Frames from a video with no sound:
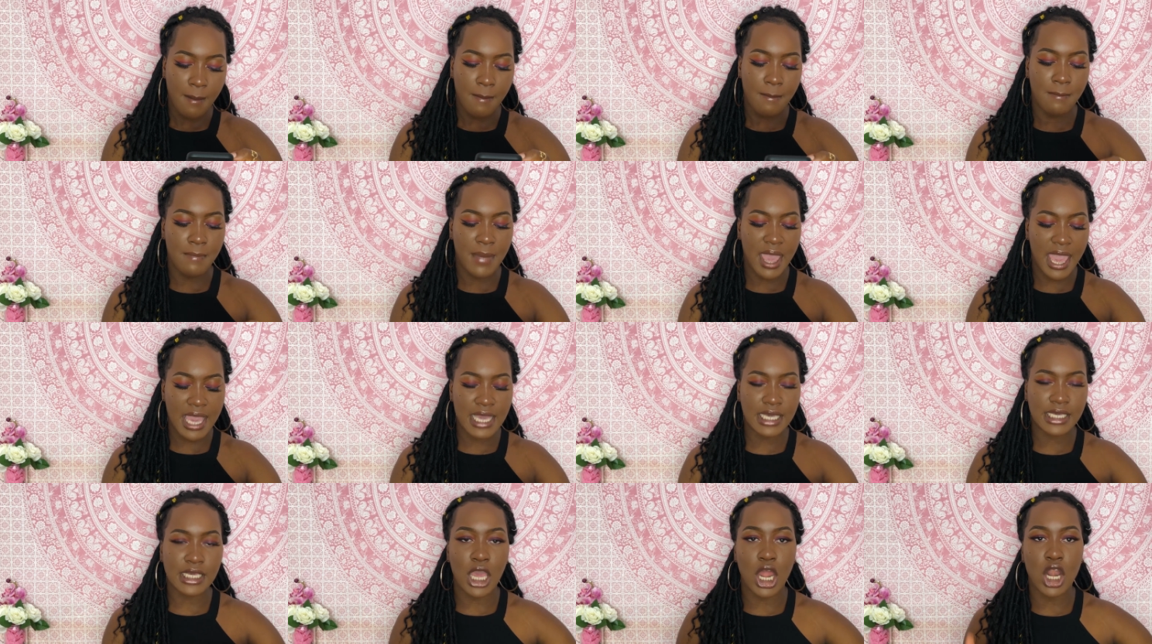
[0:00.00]

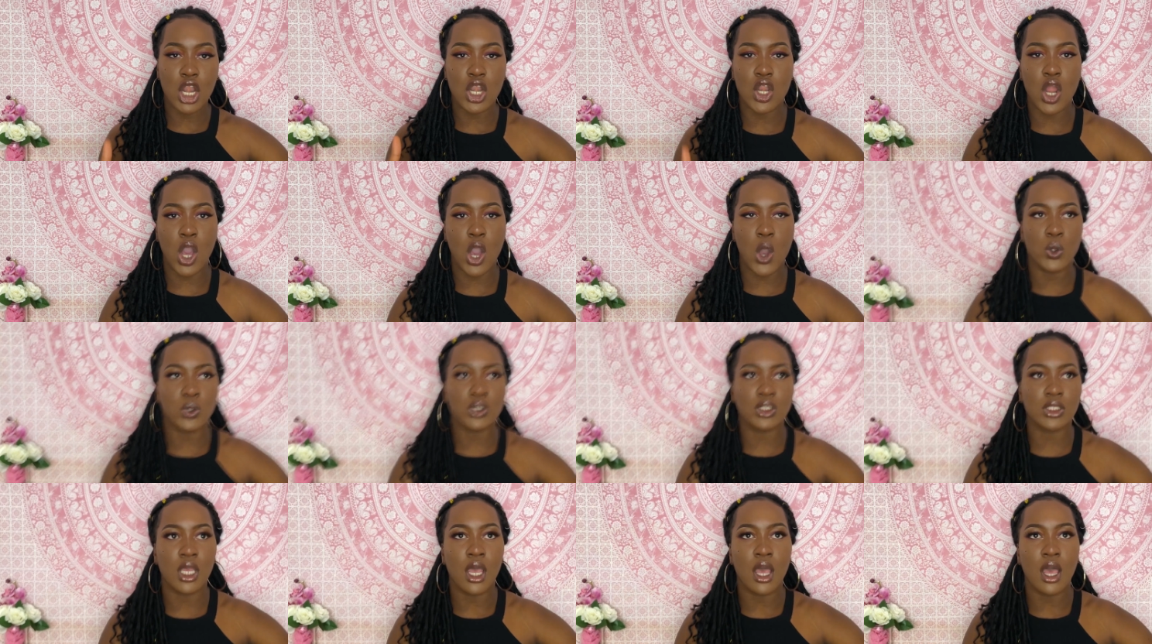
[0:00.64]
Make
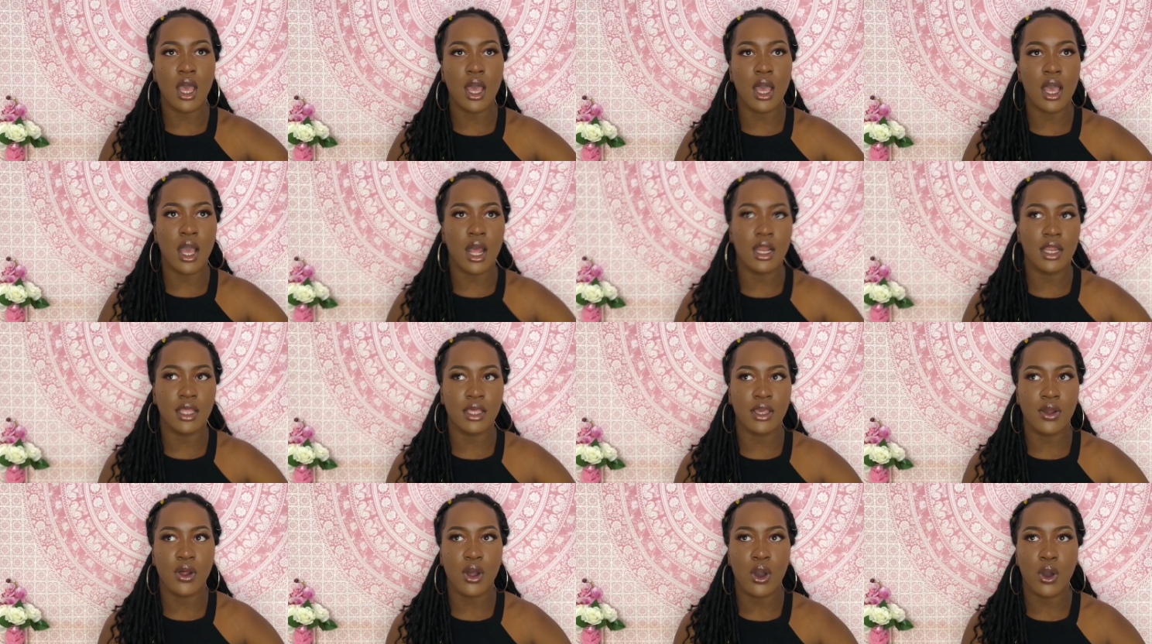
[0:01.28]
notes
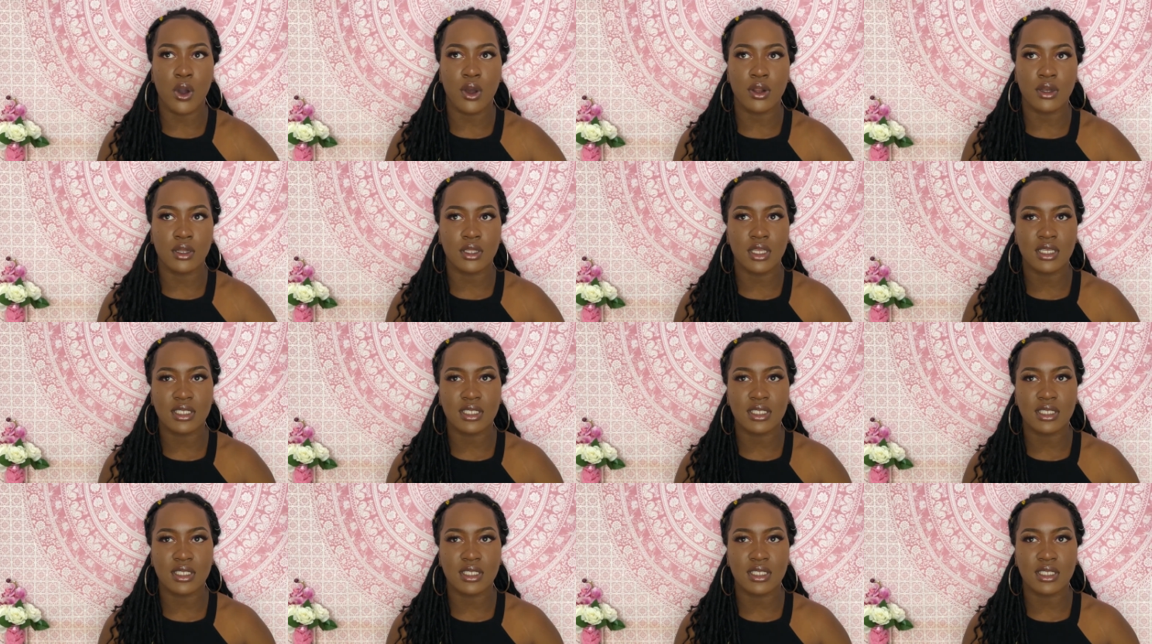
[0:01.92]
earlier on.